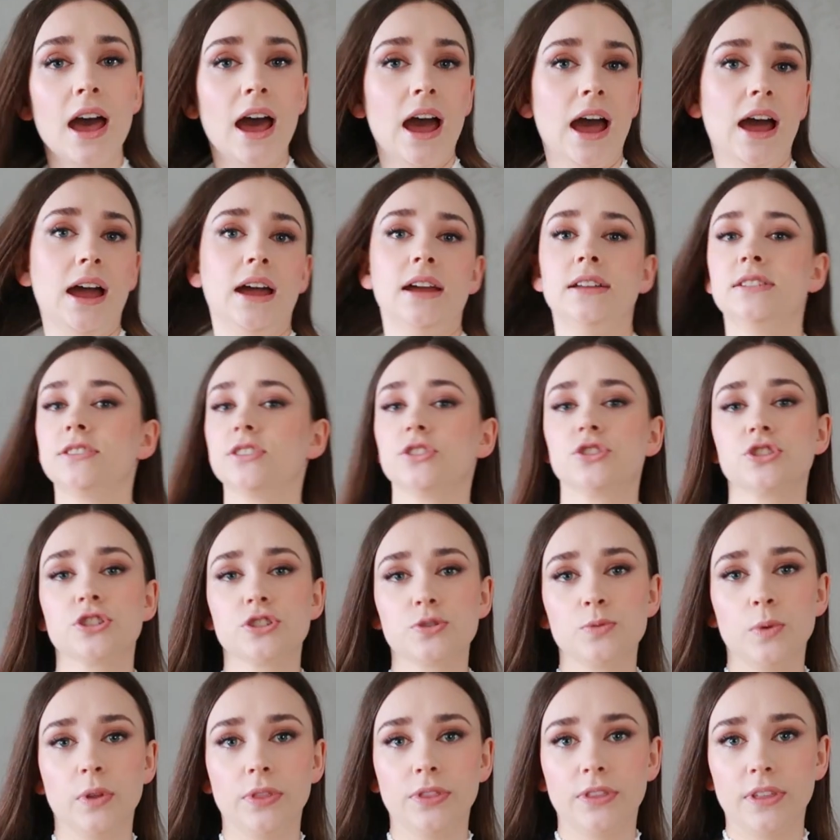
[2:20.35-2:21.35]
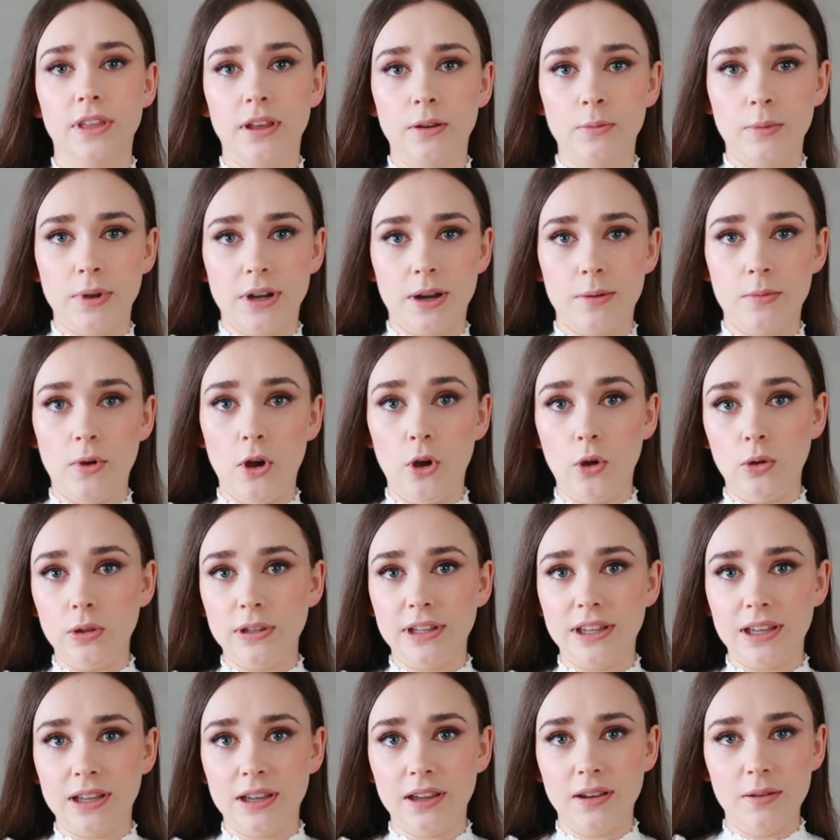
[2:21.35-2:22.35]
And just one thing, when I'm
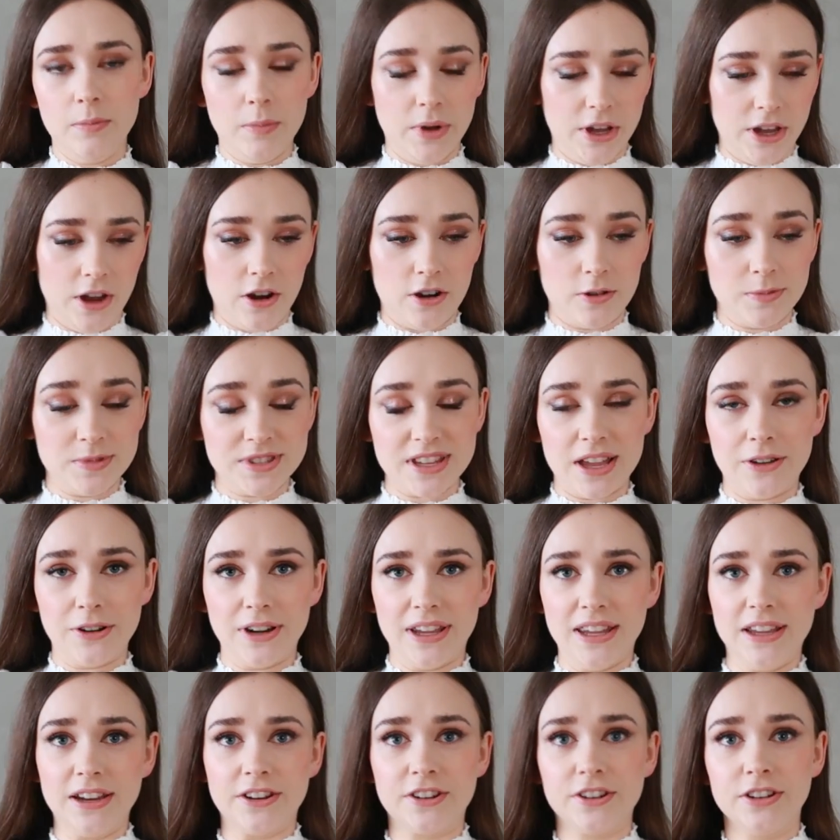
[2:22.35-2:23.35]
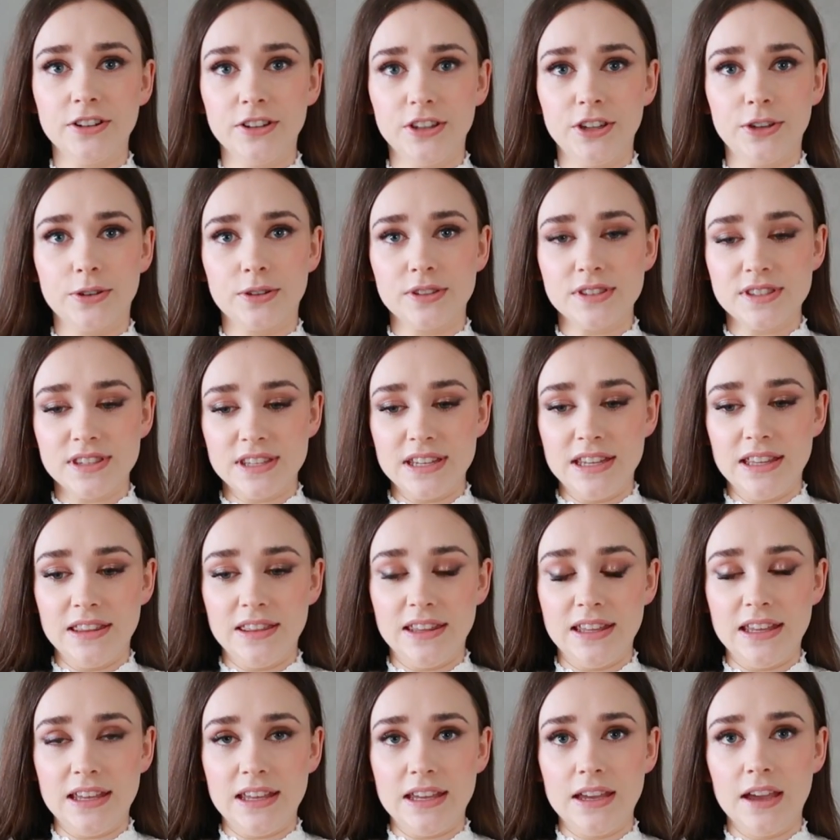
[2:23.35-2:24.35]
holding my arms out here, you can see
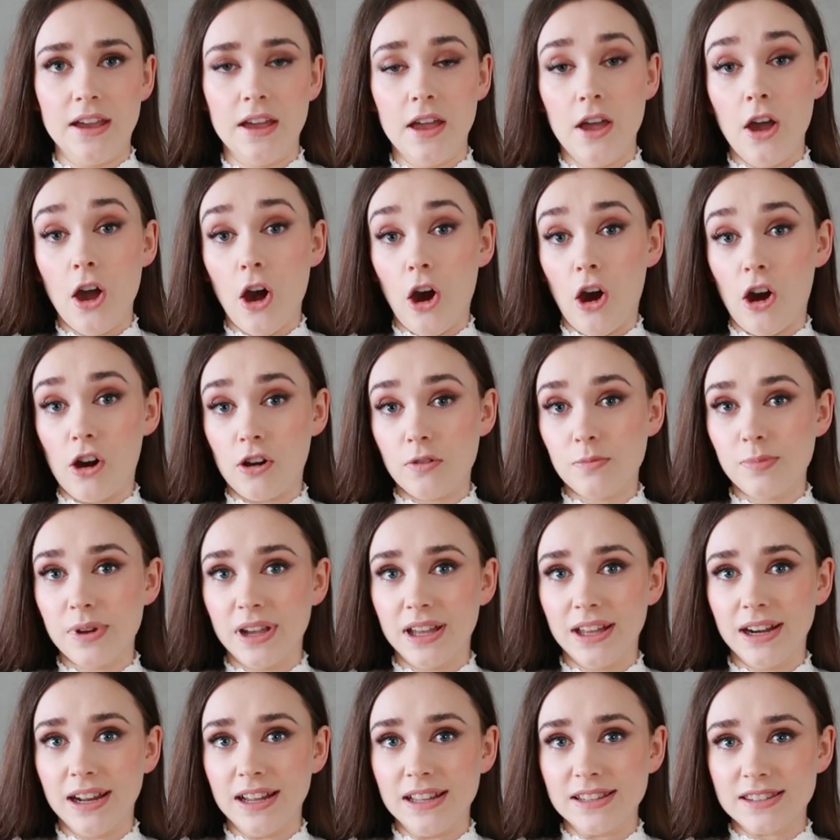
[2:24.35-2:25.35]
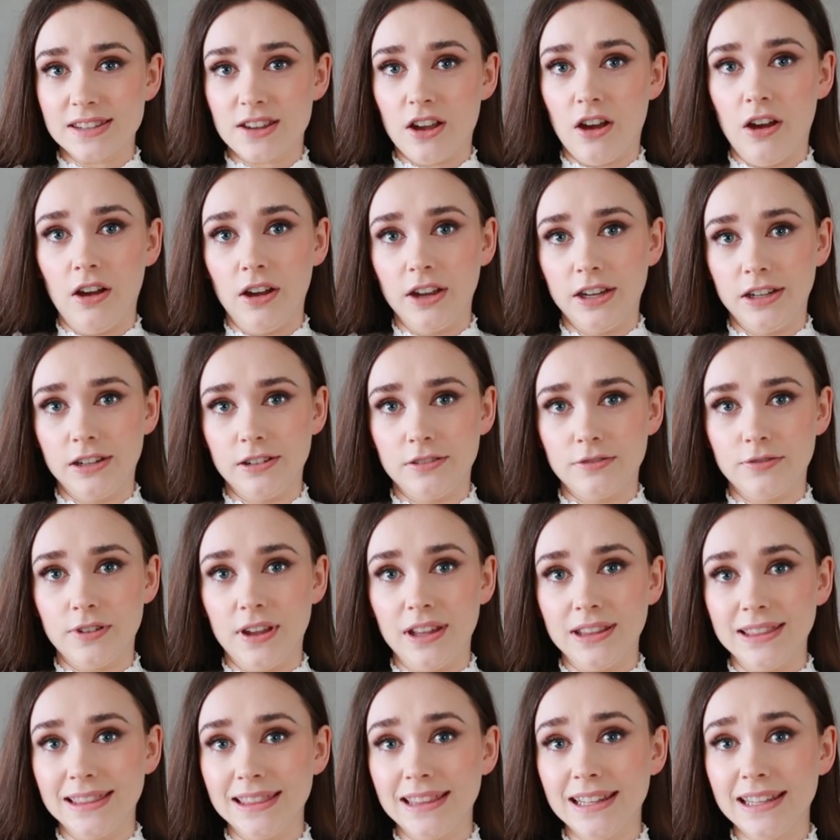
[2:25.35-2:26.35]
the armpit is kind of
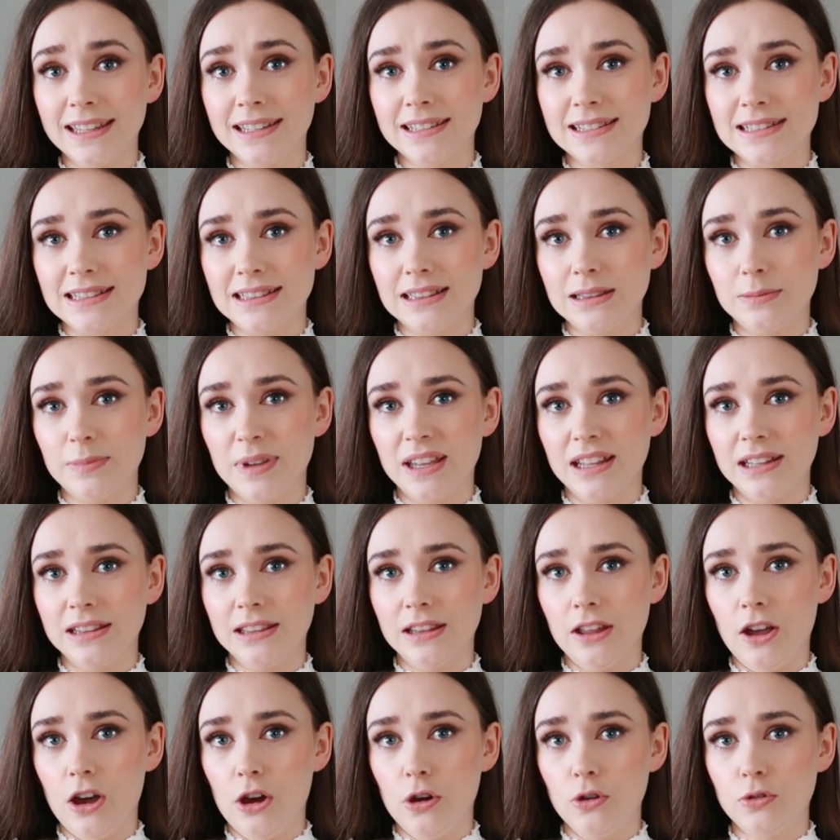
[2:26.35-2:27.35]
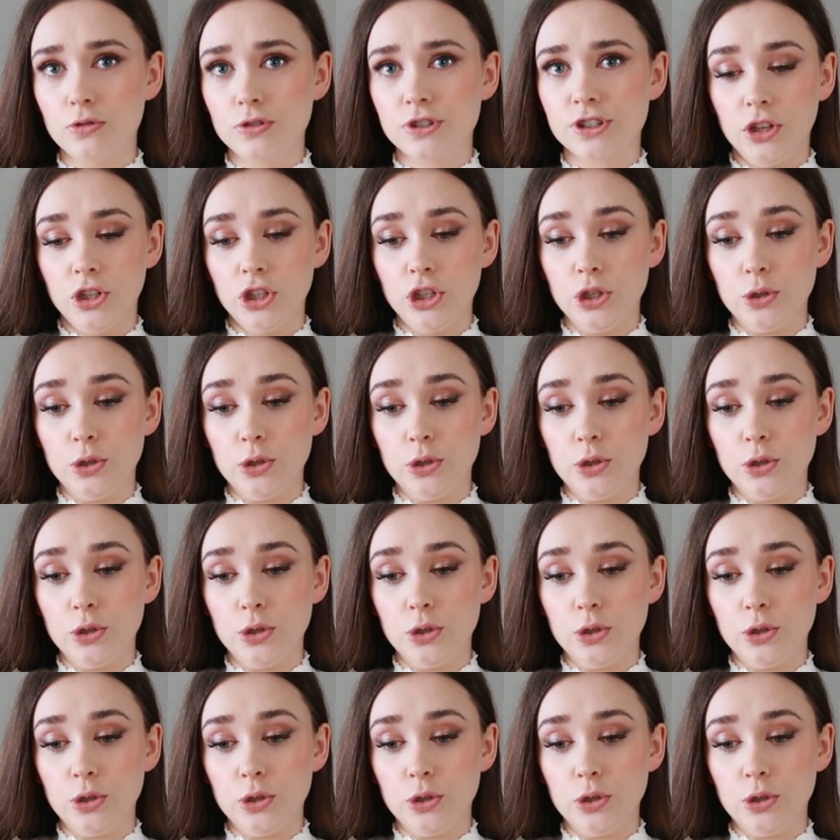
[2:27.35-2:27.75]
a little bit low.